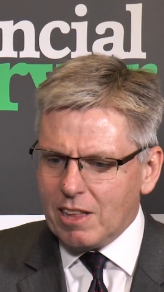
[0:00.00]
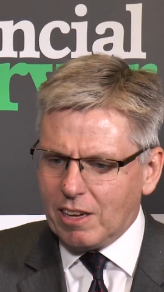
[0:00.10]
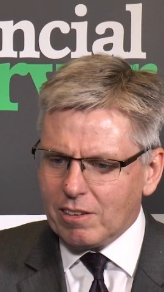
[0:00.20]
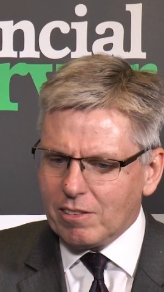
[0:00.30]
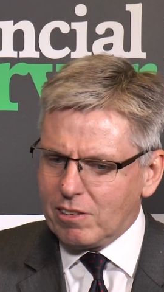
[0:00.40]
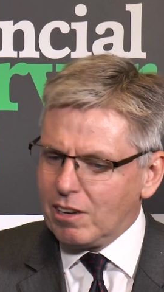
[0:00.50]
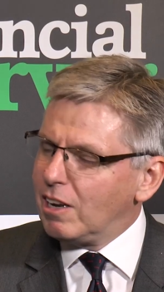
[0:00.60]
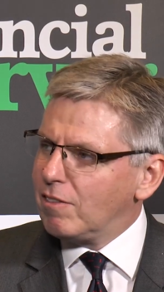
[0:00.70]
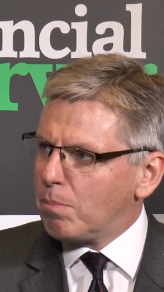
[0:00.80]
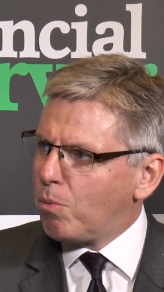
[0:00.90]
that to
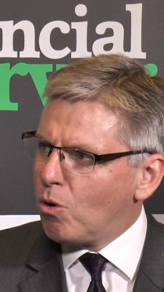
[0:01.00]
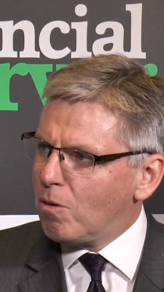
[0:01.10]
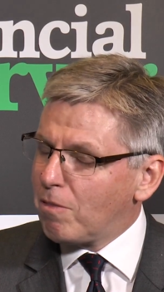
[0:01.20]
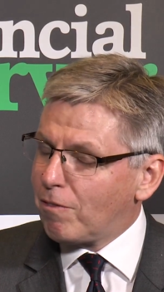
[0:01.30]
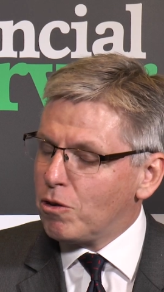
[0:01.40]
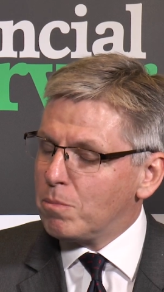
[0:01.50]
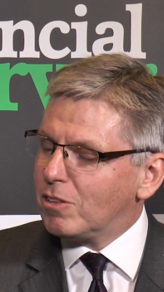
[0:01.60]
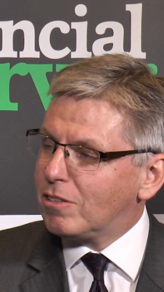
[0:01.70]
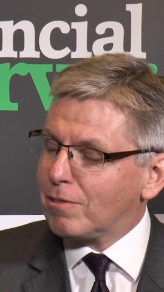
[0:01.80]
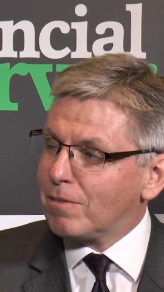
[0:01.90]
deliver
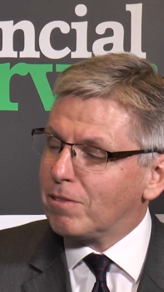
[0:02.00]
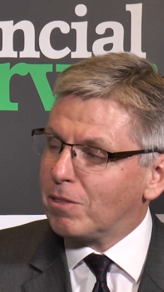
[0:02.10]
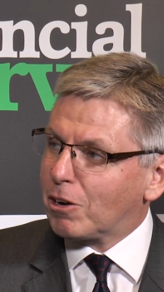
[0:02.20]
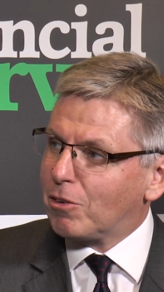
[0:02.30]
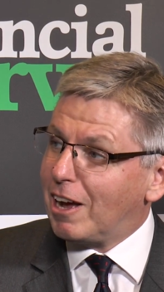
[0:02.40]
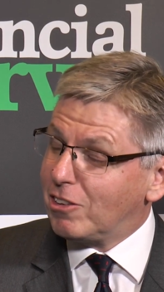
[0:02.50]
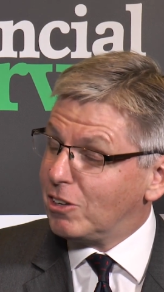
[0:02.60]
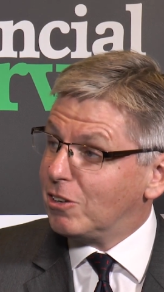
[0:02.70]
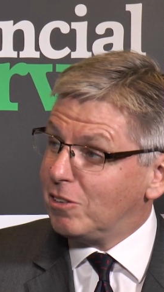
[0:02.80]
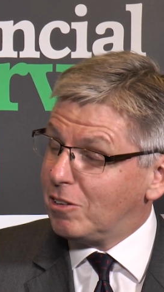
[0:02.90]
performance different from the crowd, you
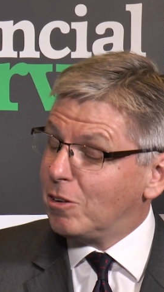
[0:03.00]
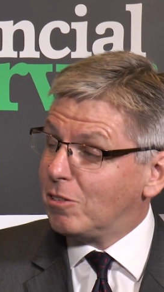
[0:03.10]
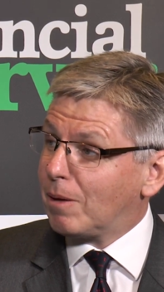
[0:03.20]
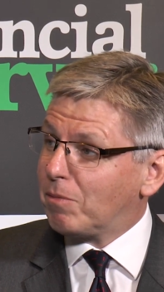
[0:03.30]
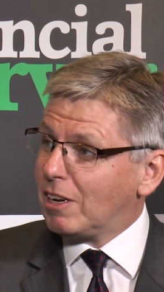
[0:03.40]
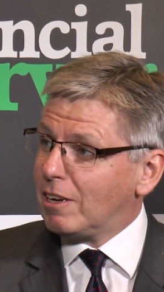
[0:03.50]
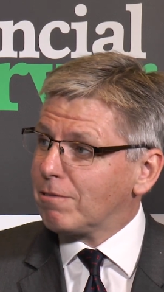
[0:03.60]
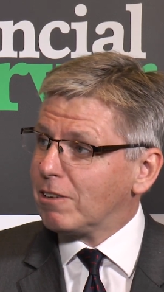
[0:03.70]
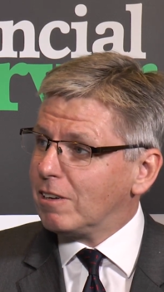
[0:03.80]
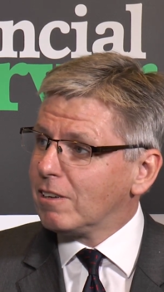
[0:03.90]
need to do something
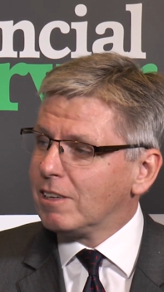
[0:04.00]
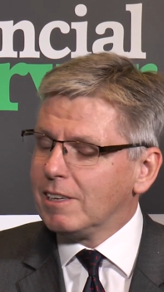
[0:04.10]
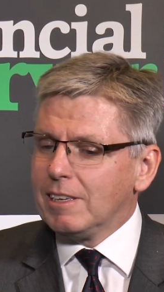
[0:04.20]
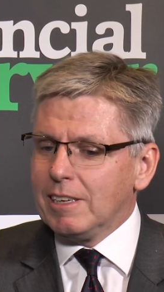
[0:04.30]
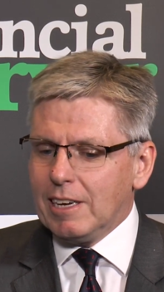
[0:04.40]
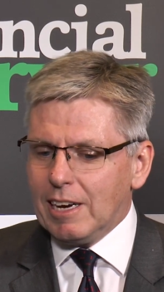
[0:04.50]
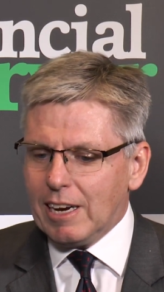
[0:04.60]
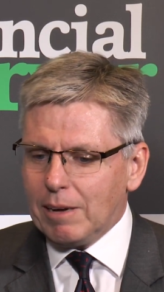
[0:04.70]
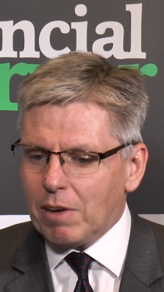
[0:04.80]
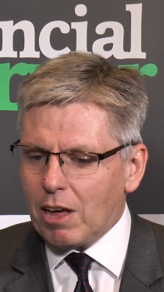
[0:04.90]
different.
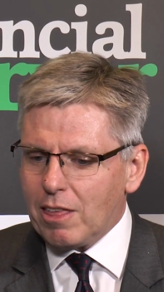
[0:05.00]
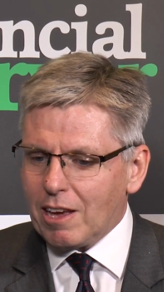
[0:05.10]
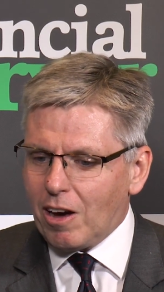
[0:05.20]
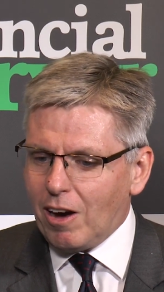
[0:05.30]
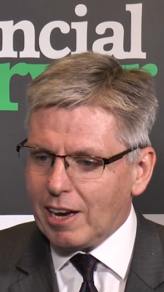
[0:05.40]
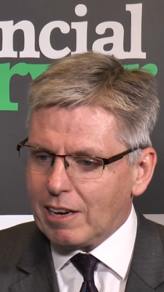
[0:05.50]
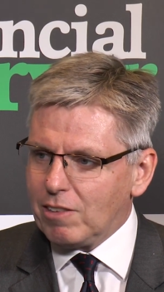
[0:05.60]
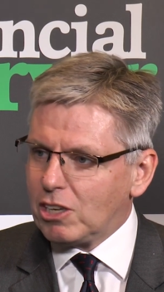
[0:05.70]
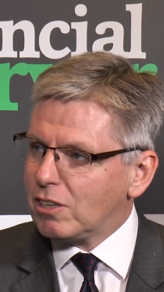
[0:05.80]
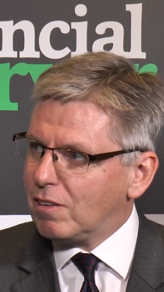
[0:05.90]
I think high
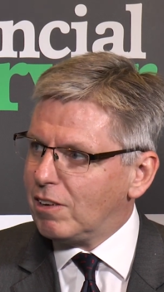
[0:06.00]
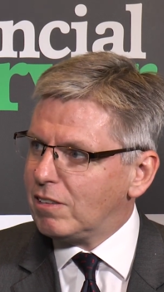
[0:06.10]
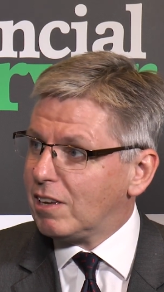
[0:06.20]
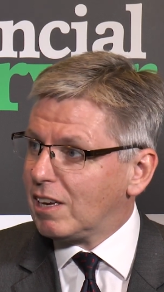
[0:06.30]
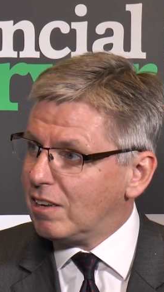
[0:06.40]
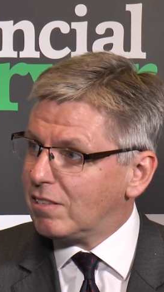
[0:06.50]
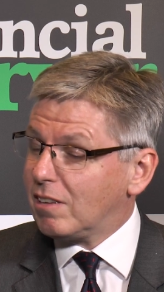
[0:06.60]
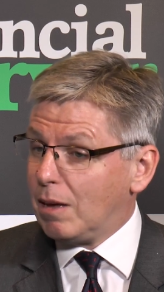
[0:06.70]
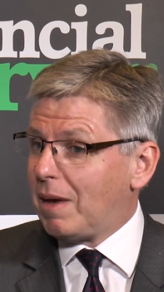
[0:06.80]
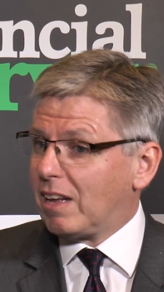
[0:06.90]
conviction investing is
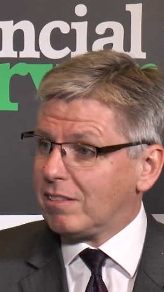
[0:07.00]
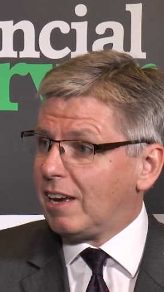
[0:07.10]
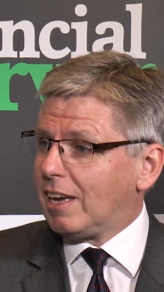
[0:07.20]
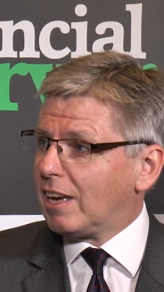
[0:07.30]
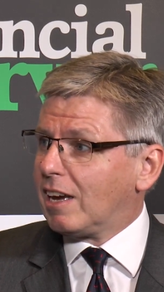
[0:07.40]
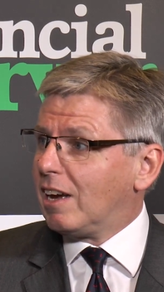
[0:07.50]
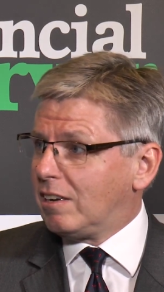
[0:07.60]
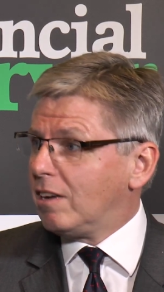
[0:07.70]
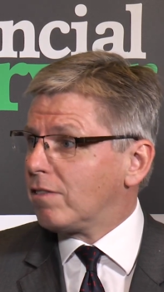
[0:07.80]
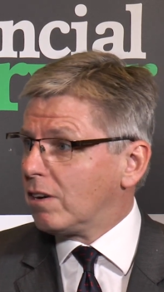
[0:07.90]
about taking a
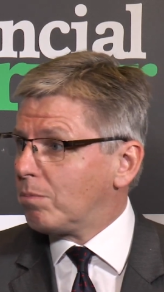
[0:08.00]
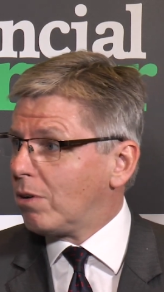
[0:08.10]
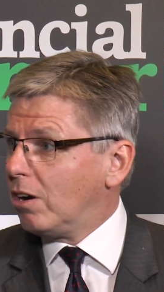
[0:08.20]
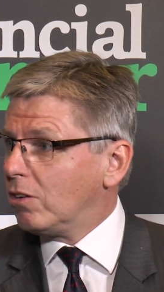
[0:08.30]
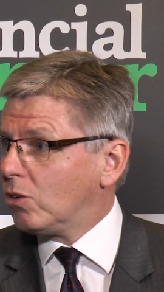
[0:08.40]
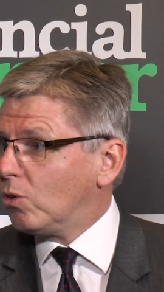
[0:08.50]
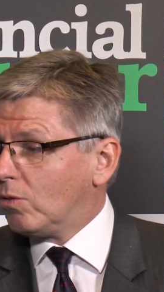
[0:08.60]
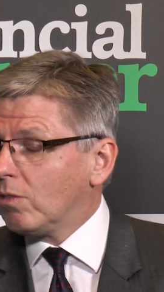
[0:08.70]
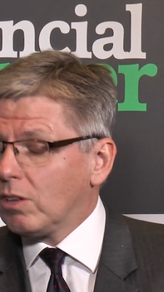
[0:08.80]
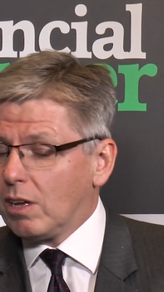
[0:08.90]
different approach, or
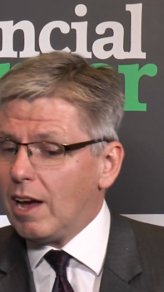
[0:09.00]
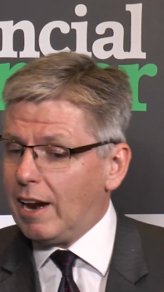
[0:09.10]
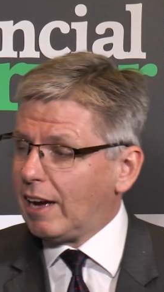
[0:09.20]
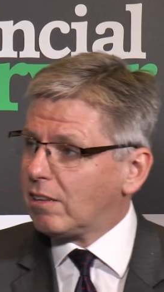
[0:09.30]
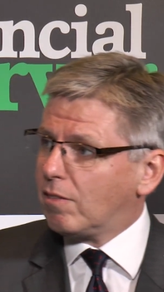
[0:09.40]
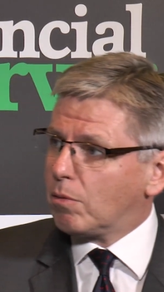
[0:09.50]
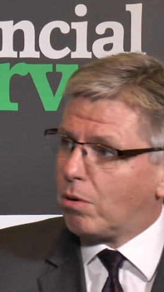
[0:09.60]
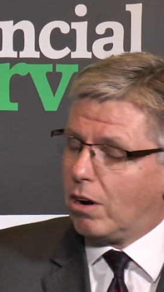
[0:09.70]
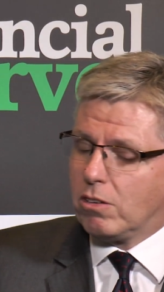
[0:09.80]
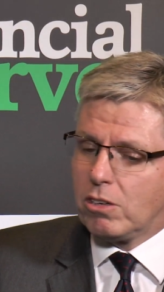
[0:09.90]
an active
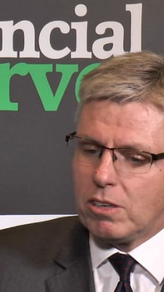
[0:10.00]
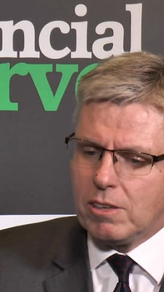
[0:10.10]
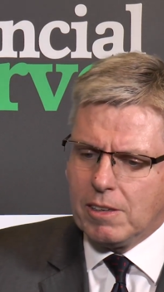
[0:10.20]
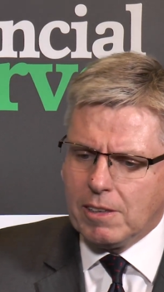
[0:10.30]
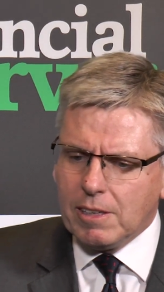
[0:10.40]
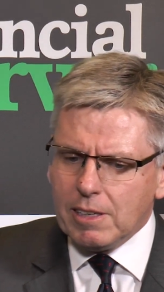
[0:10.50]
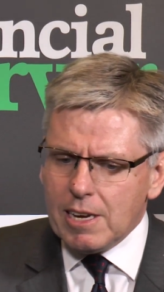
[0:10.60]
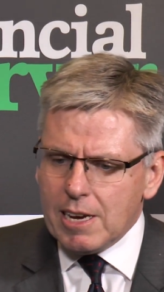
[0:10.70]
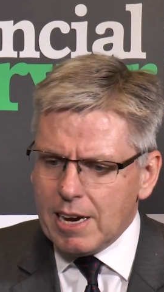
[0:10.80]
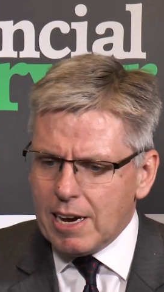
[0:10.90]
approach.
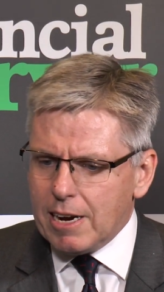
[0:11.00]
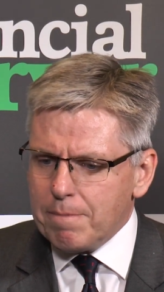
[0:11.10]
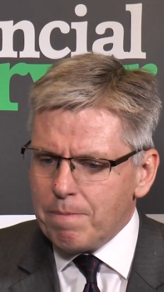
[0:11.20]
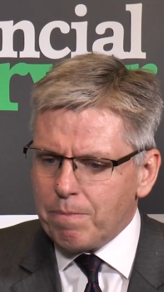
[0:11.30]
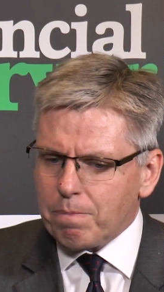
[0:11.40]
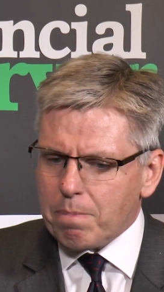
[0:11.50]
Mm-hmm.